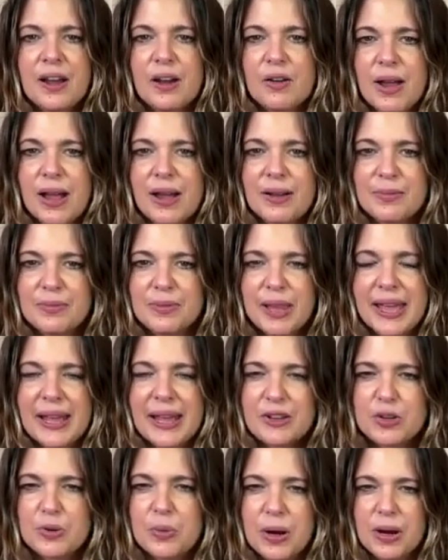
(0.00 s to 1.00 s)
around
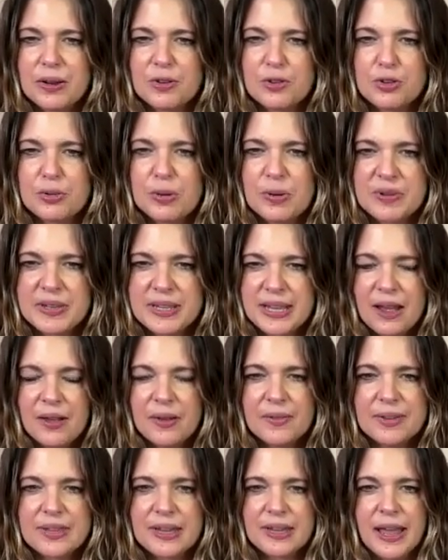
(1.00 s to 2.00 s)
like to our true
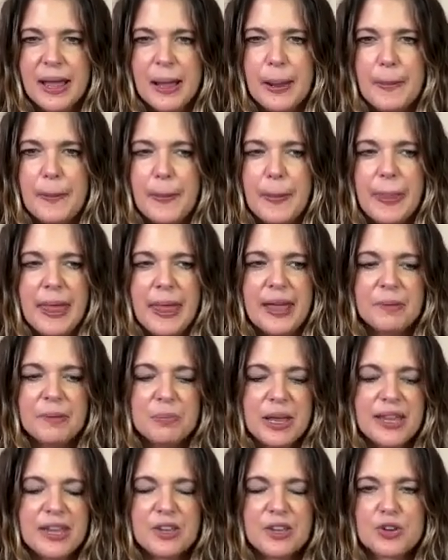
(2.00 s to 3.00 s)
selves and
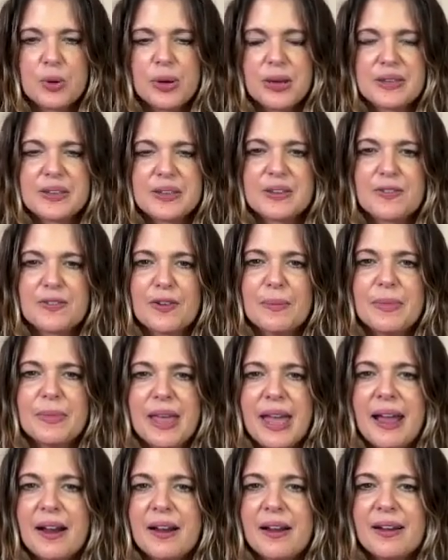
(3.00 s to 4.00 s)
making choices from
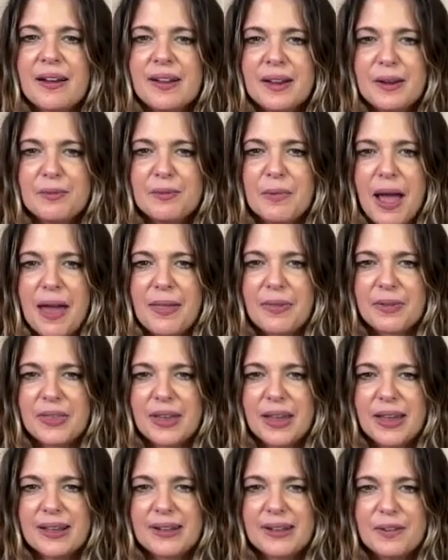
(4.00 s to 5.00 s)
there rather
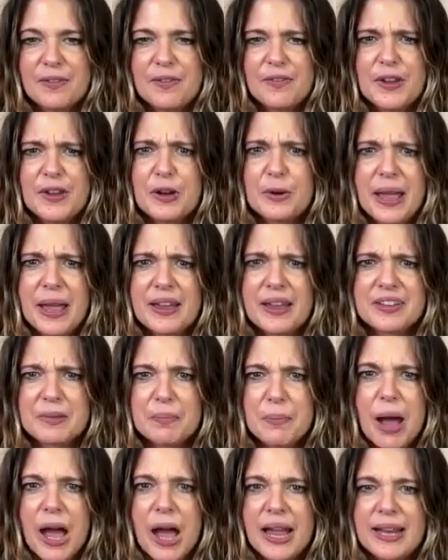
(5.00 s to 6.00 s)
than
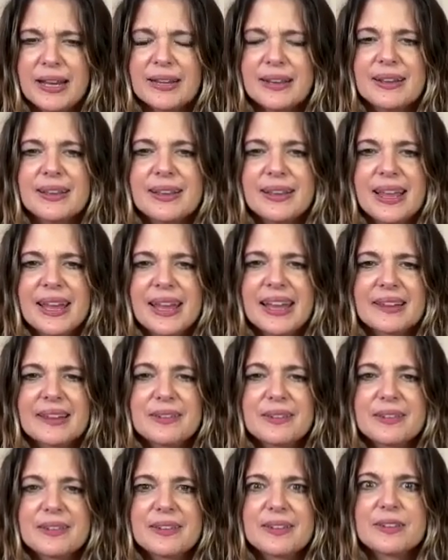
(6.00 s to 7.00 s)
fear-based mind, like
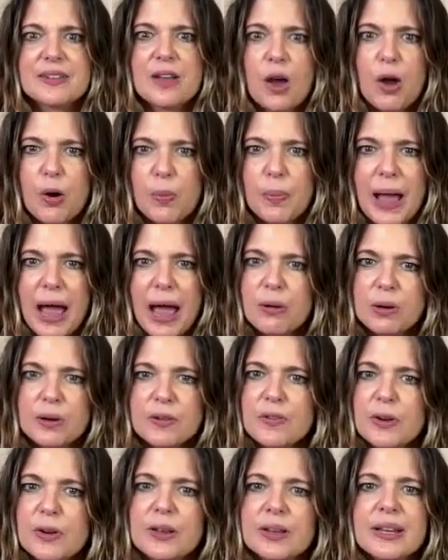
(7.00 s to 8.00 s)
so
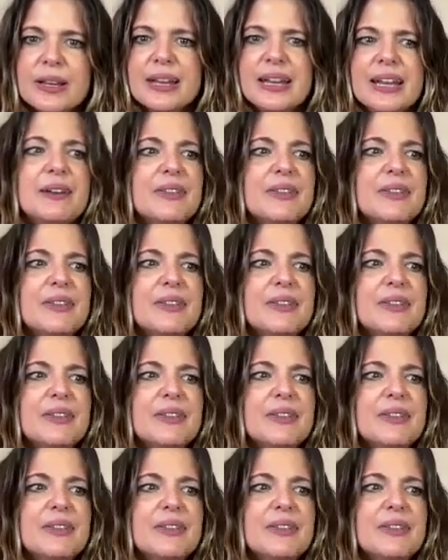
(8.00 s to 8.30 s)
powerful.